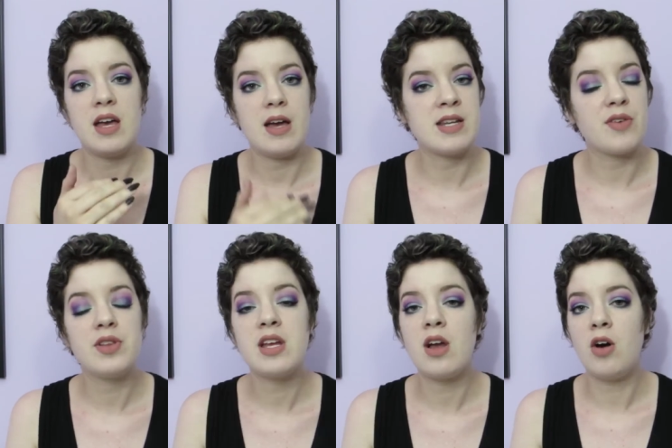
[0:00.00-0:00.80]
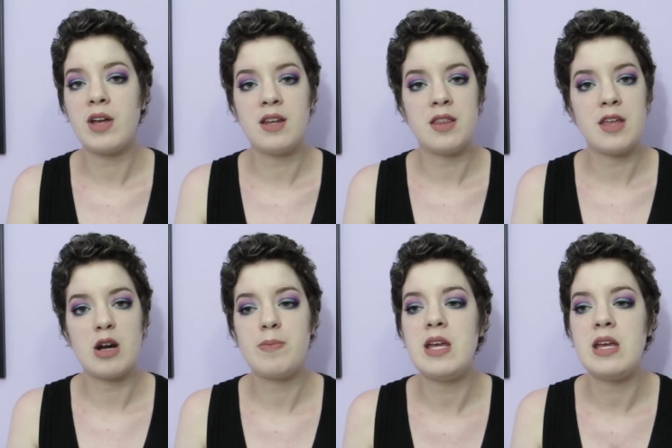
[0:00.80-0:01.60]
Definitely all get in
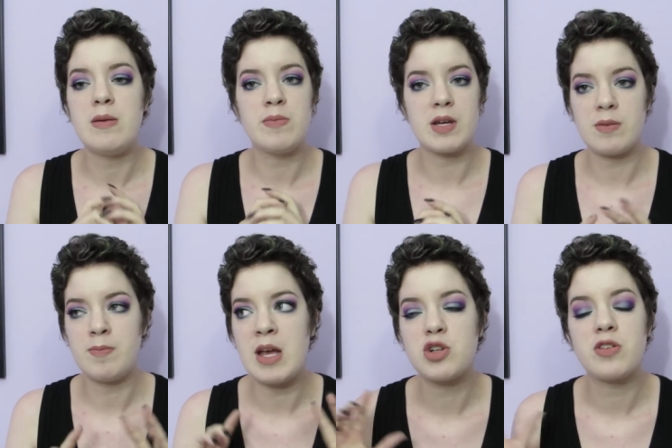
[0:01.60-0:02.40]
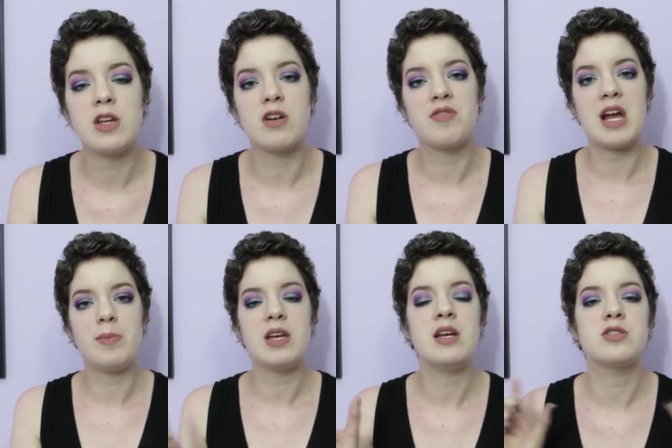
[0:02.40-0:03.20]
therapy, but make sure that your
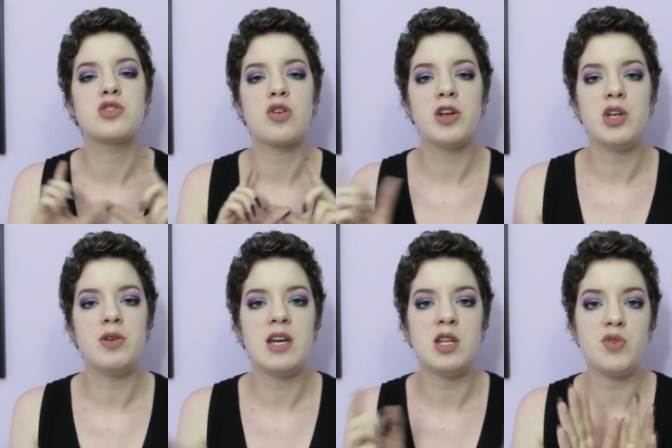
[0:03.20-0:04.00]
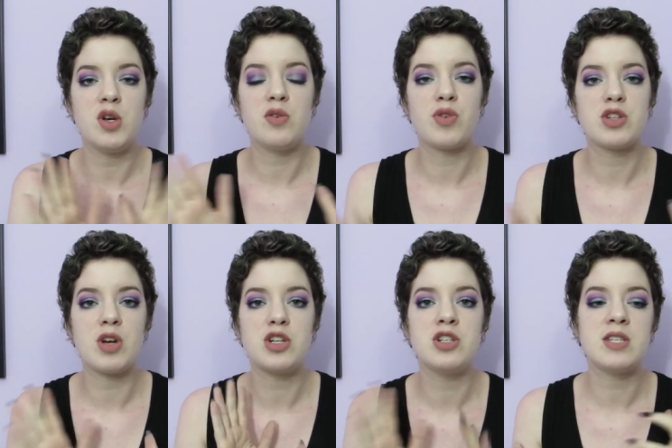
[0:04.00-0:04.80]
family is a strong unit, and if you have
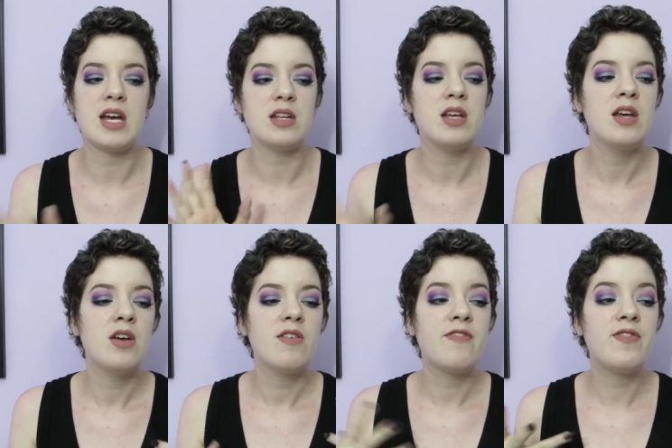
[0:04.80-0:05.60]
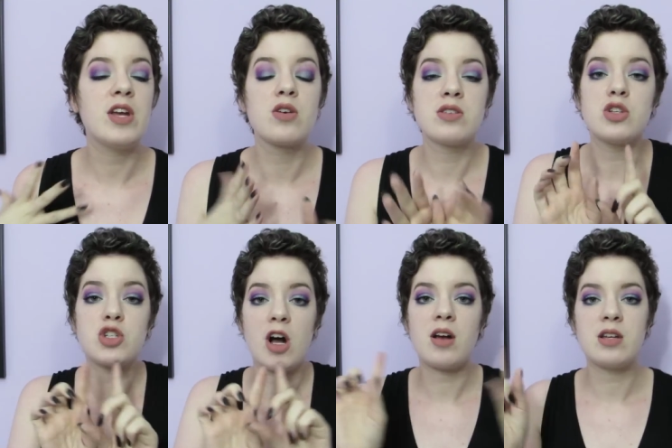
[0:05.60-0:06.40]
frustrations and fears,
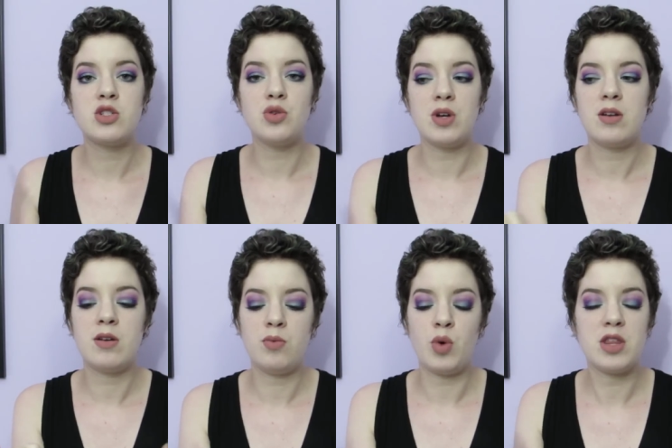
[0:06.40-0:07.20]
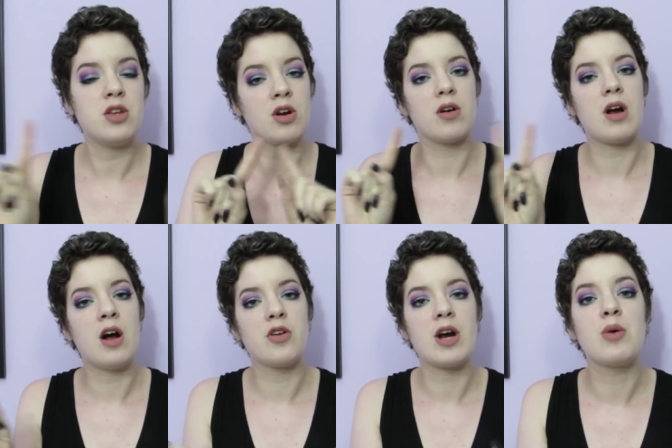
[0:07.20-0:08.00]
talk to it with your
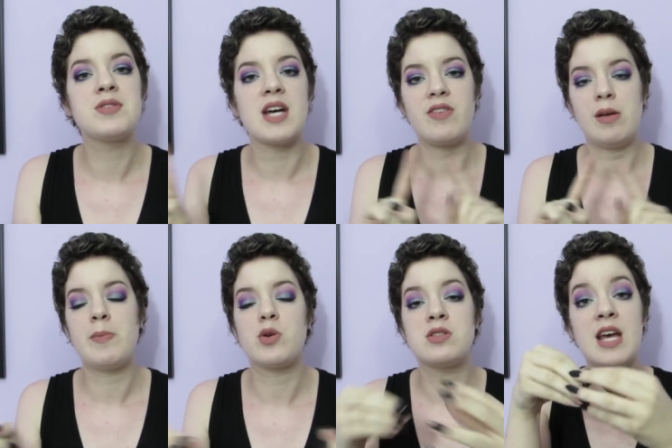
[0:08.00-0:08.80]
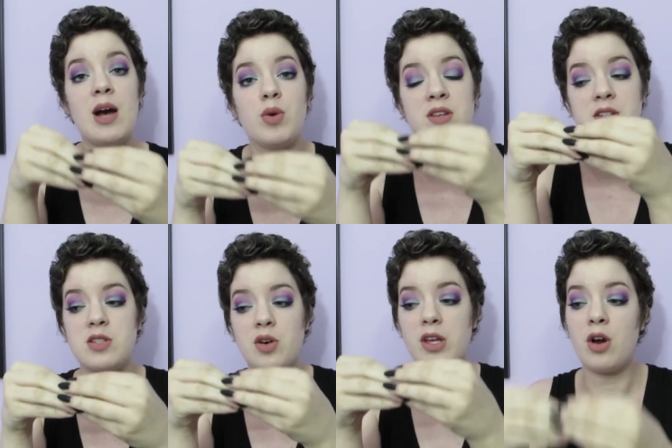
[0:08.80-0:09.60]
other outside family members, not with
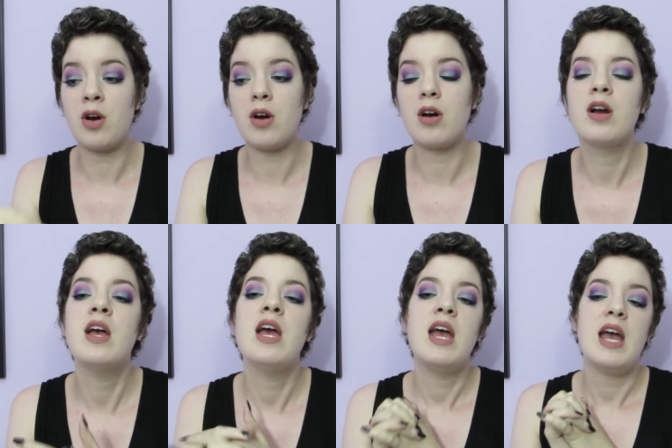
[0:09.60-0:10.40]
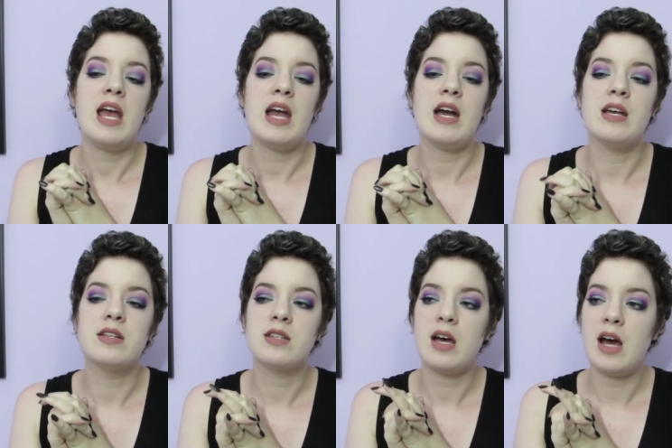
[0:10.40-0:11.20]
necessarily her,
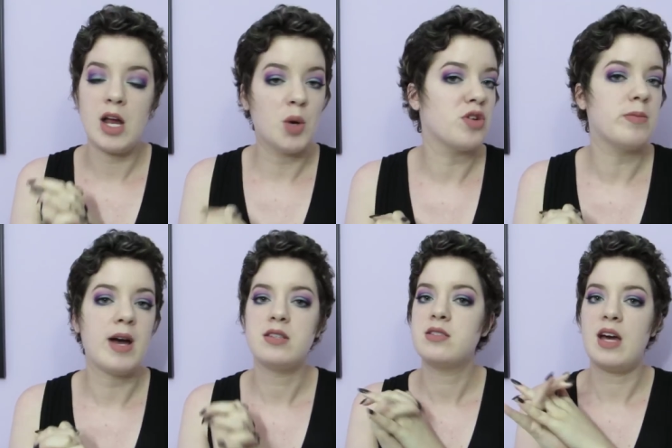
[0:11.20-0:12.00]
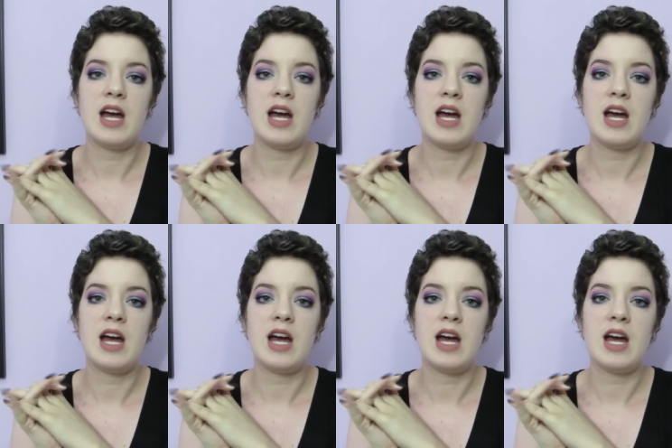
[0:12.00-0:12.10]
and I hope for the best.